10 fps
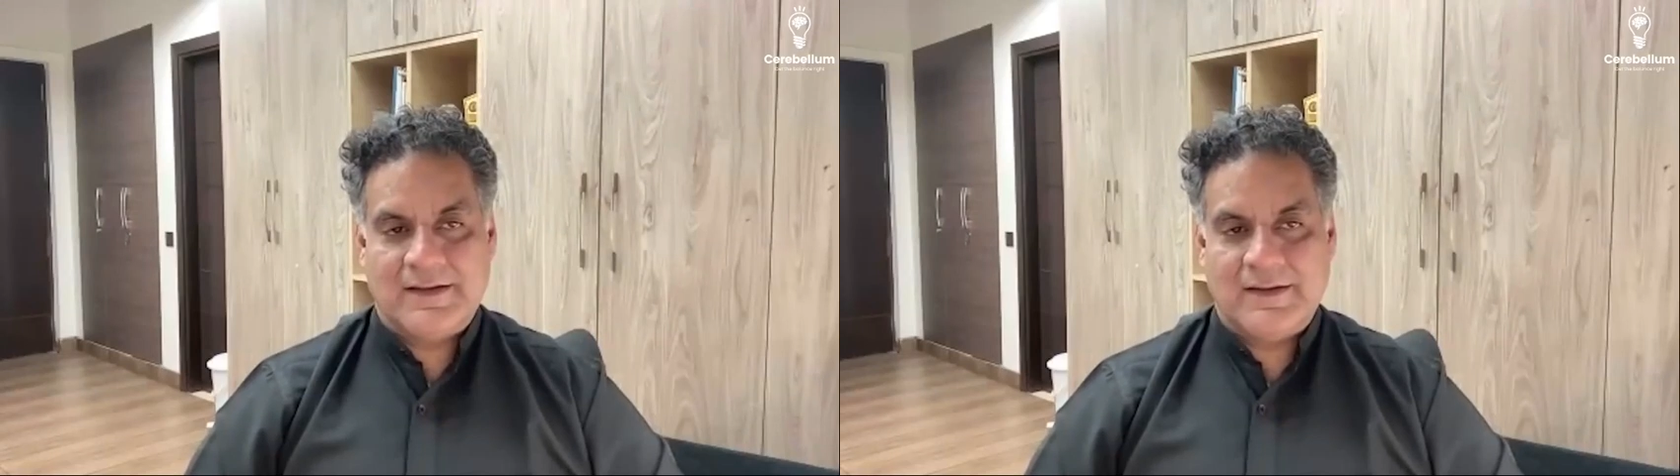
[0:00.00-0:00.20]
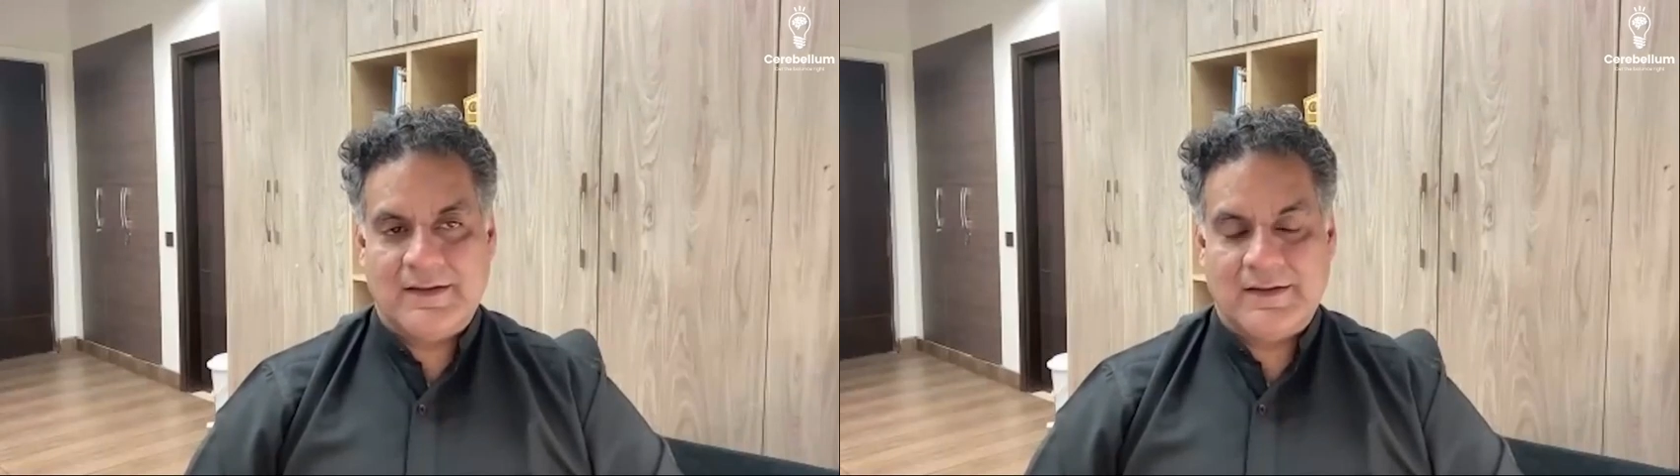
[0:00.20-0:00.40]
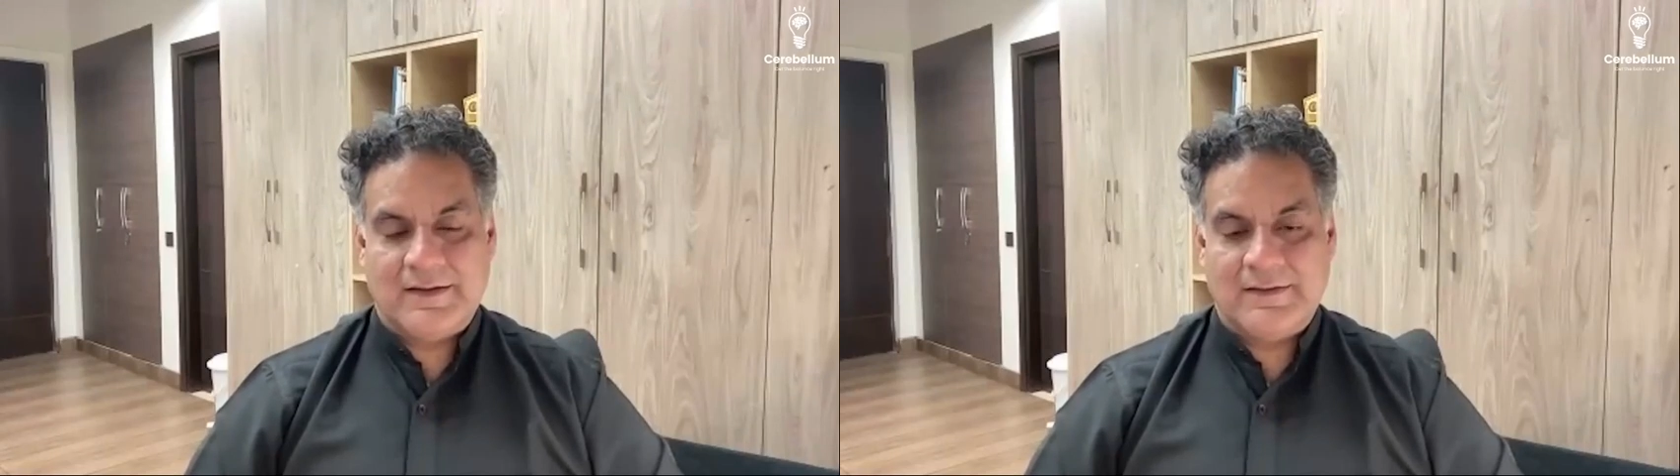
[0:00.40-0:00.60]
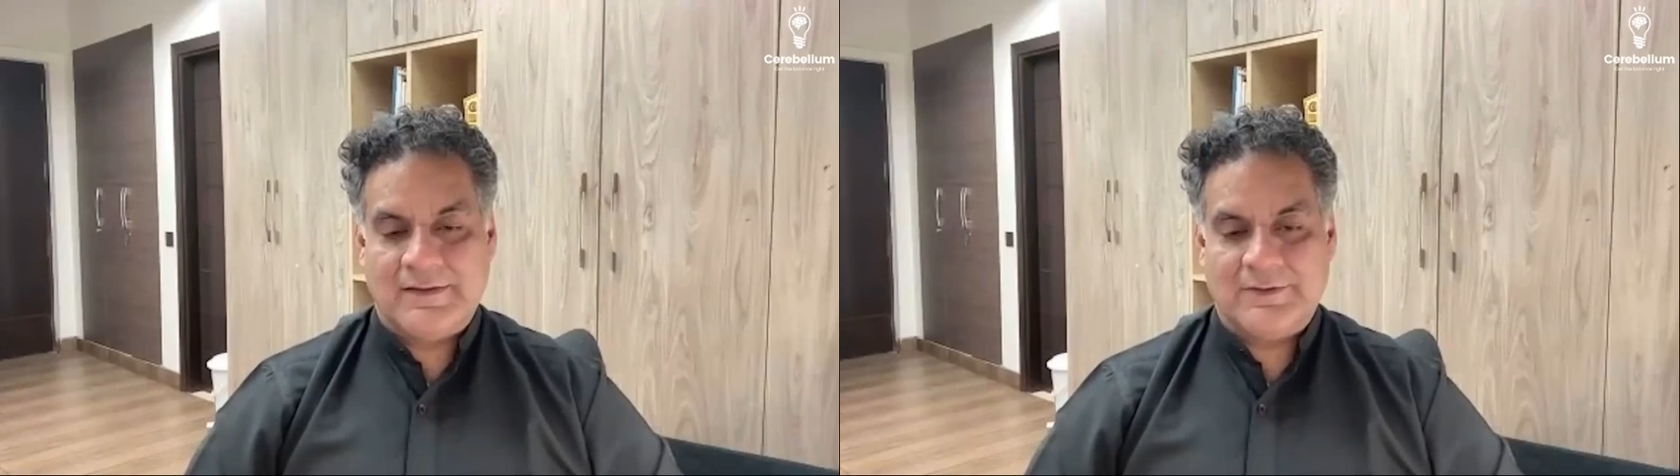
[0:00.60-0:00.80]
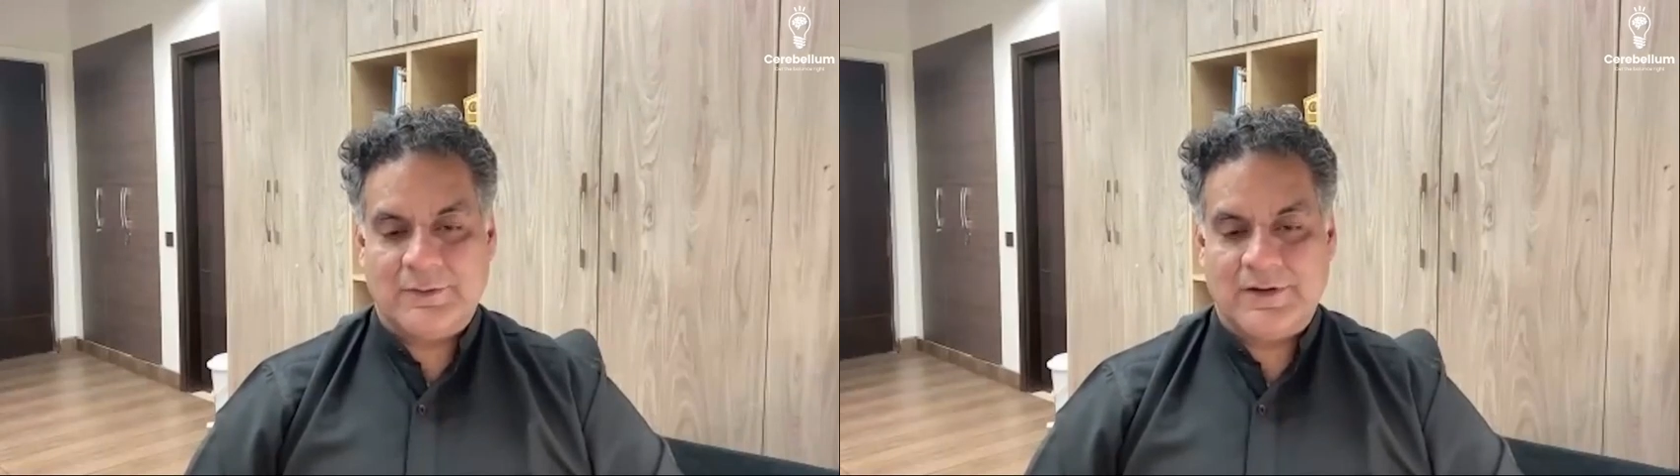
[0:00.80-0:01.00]
And
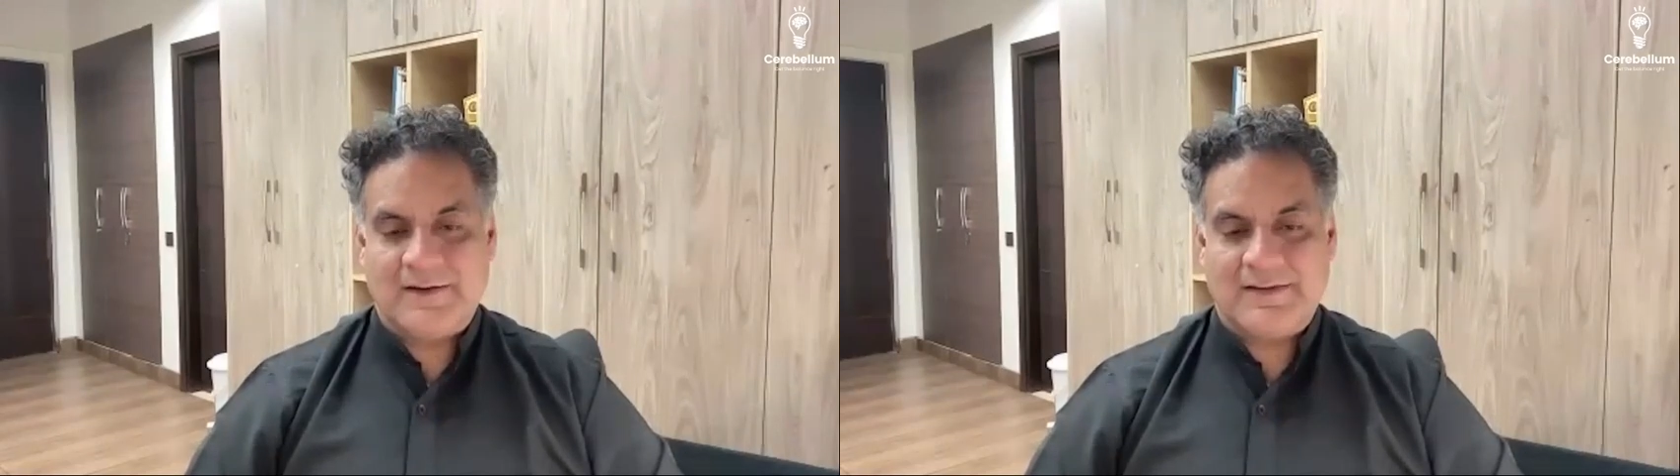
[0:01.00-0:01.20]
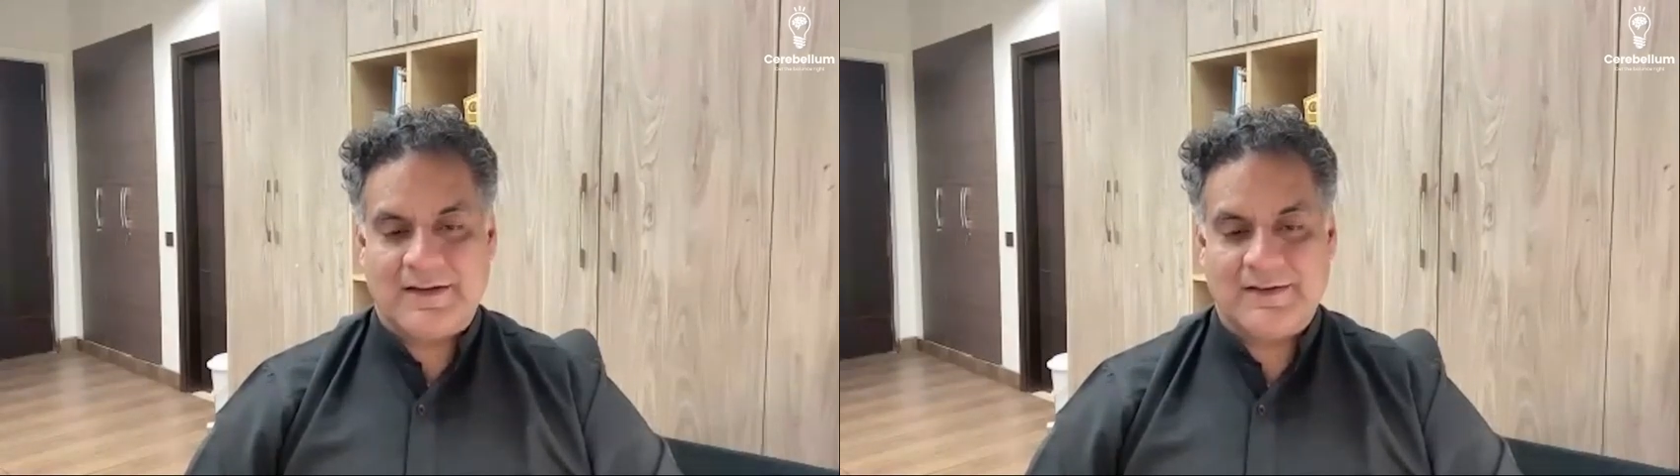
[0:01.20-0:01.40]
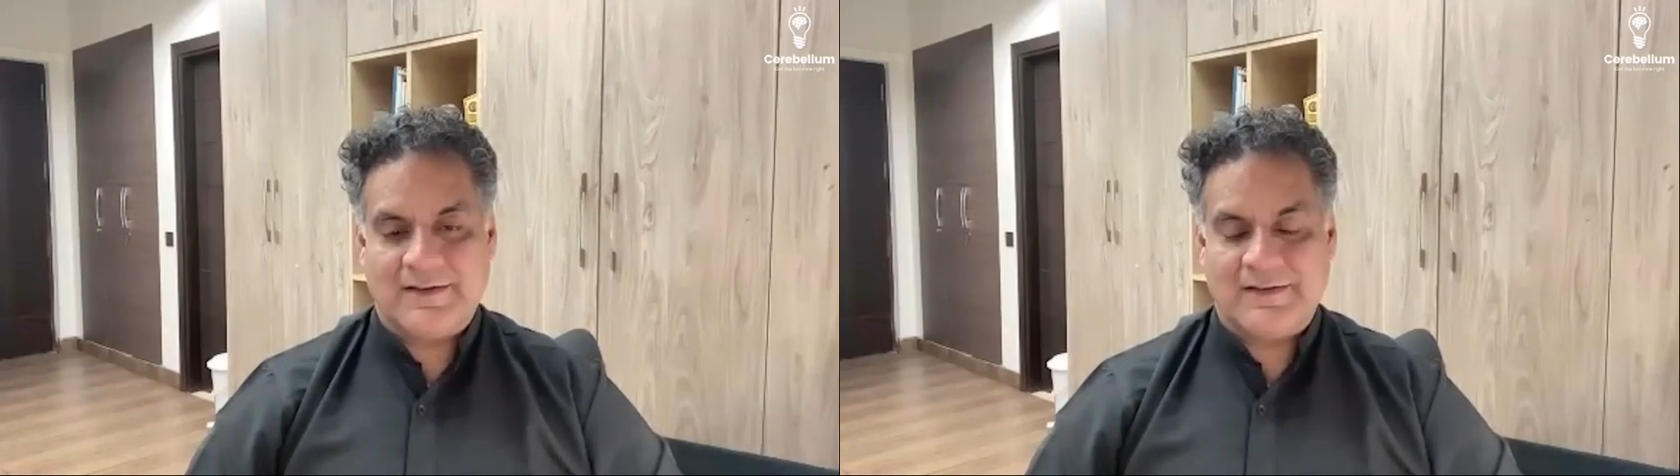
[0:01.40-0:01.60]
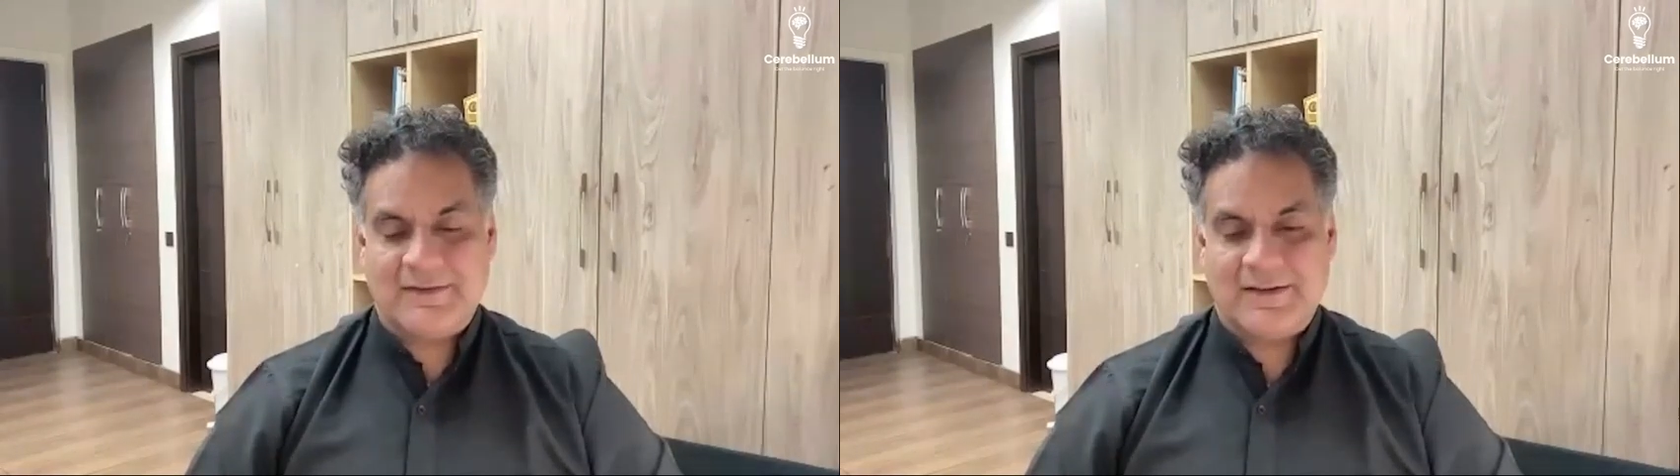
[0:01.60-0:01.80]
the students are just